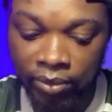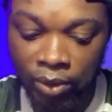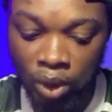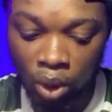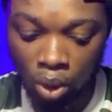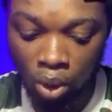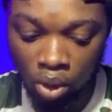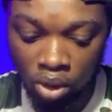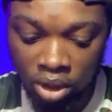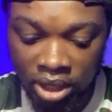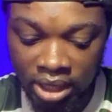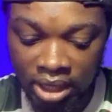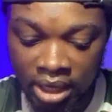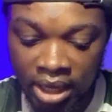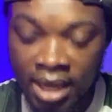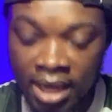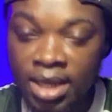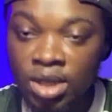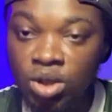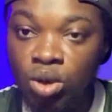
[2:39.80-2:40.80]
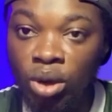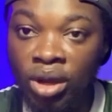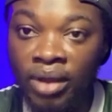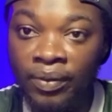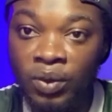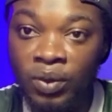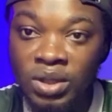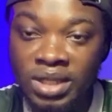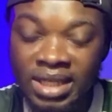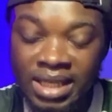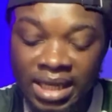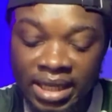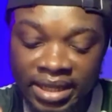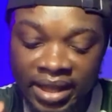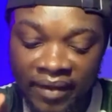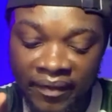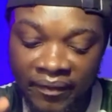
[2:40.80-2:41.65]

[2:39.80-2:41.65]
Okay, so if you see the